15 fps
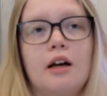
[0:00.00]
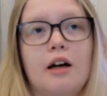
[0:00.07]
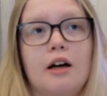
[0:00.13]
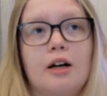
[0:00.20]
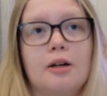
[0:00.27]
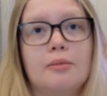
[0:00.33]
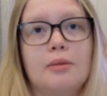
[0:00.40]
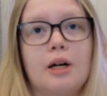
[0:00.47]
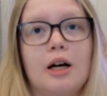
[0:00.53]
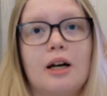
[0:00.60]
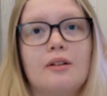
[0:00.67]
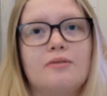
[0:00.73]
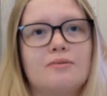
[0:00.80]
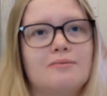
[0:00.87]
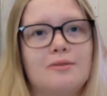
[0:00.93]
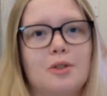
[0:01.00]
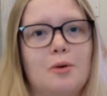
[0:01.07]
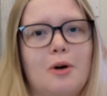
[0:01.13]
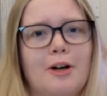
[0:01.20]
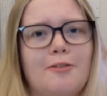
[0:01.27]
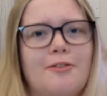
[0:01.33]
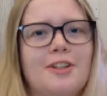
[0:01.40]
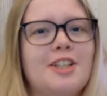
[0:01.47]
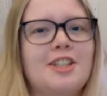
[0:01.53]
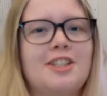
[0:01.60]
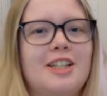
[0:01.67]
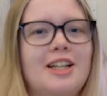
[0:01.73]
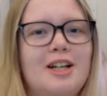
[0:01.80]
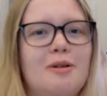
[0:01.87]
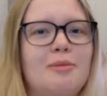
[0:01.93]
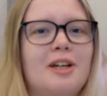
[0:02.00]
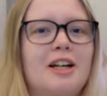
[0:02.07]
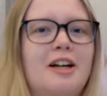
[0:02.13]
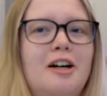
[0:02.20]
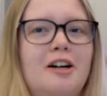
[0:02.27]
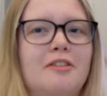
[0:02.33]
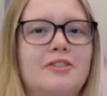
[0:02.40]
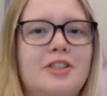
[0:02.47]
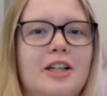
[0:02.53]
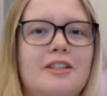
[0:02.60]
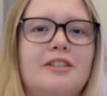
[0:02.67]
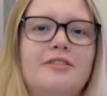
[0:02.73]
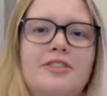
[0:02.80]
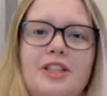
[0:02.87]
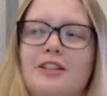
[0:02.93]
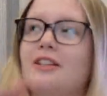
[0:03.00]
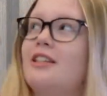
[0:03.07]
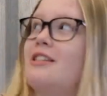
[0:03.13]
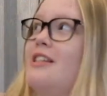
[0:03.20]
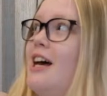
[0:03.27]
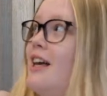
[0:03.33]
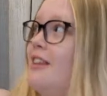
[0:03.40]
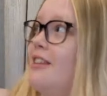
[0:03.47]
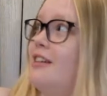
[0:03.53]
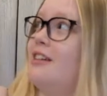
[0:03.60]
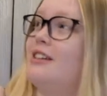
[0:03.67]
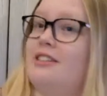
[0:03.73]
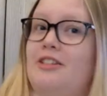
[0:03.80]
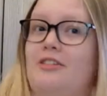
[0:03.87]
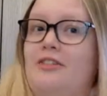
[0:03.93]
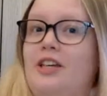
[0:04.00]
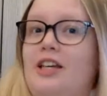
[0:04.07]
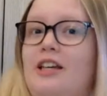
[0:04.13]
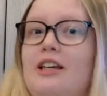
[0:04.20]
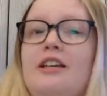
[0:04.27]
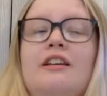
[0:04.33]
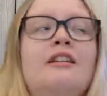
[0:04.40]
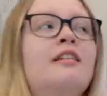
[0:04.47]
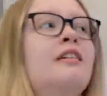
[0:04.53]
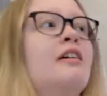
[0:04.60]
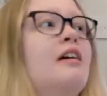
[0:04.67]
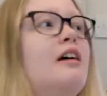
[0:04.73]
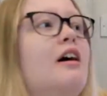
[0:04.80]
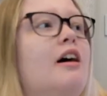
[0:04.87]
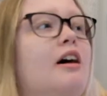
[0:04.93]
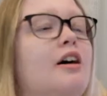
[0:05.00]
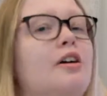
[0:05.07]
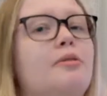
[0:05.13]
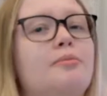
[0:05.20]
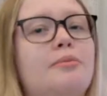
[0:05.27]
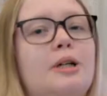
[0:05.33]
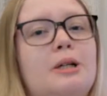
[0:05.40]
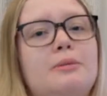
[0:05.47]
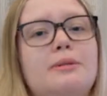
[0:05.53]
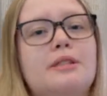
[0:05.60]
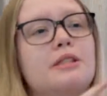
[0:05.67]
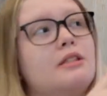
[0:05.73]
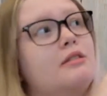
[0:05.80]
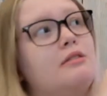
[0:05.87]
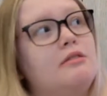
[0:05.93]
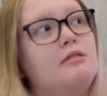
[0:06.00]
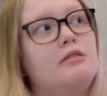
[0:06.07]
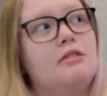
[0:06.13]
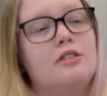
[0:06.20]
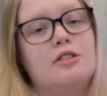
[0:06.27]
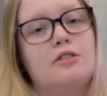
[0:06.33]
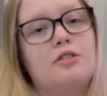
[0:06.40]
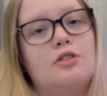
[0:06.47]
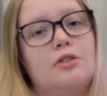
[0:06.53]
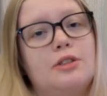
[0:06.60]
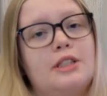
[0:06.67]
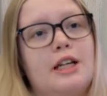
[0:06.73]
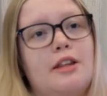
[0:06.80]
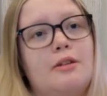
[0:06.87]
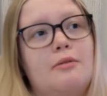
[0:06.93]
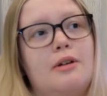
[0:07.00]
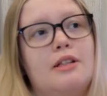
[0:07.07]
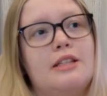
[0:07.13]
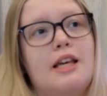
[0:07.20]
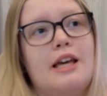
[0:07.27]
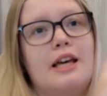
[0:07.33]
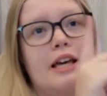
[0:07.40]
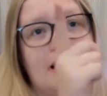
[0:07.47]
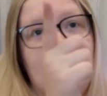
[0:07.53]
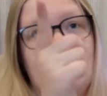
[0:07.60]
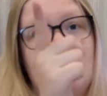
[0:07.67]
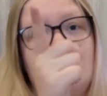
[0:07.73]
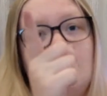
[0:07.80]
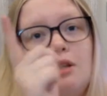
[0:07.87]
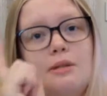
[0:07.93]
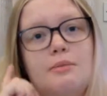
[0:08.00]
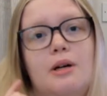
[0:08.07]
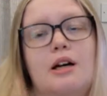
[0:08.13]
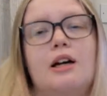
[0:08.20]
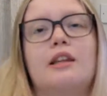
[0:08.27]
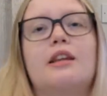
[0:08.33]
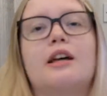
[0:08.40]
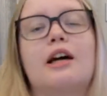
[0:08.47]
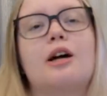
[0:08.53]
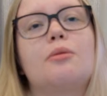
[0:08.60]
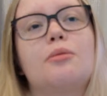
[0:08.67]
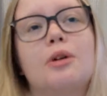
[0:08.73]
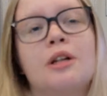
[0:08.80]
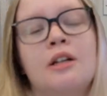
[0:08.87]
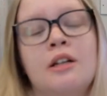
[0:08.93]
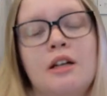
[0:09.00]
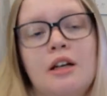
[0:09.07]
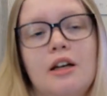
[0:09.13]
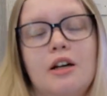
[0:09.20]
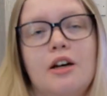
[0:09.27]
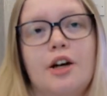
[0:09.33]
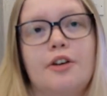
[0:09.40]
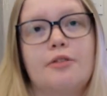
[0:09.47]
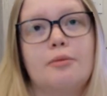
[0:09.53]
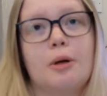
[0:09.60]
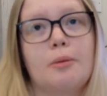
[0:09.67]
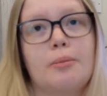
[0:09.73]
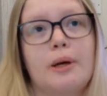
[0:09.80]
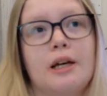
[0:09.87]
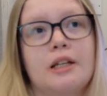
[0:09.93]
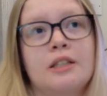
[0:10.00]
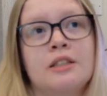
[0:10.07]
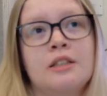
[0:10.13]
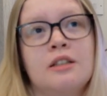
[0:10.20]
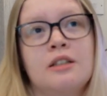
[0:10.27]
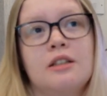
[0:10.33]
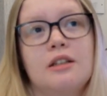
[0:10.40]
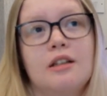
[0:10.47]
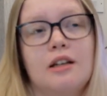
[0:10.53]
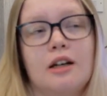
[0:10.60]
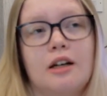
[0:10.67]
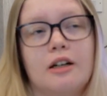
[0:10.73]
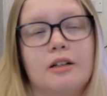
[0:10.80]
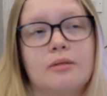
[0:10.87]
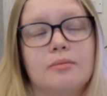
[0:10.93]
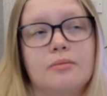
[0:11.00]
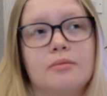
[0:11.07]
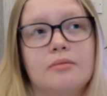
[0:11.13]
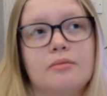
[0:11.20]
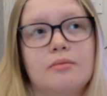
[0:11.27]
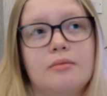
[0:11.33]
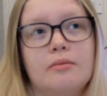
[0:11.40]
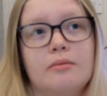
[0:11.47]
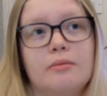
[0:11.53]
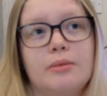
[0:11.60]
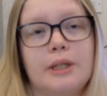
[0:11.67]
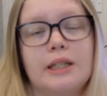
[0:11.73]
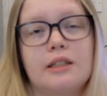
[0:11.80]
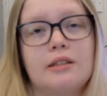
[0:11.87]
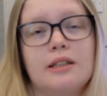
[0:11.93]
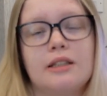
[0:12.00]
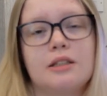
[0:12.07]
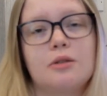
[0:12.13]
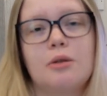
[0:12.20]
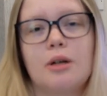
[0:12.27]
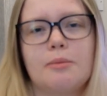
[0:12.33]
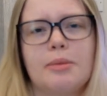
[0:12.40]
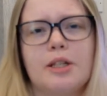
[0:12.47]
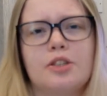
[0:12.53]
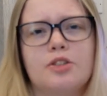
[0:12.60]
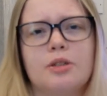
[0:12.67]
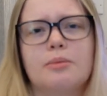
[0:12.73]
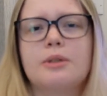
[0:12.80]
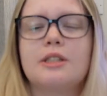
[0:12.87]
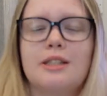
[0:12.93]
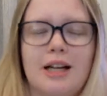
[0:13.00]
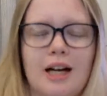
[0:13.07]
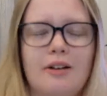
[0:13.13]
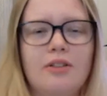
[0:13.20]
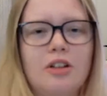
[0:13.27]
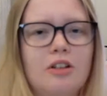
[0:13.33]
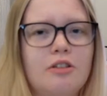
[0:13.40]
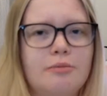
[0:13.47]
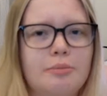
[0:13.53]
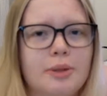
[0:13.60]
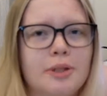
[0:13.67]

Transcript: I haven't quite finished yet, I'm like half done. I've done the set that is over here, but I'm still sorting out the ones here and the ones behind the camera over my bed. But it's quite a big job because I have a lot of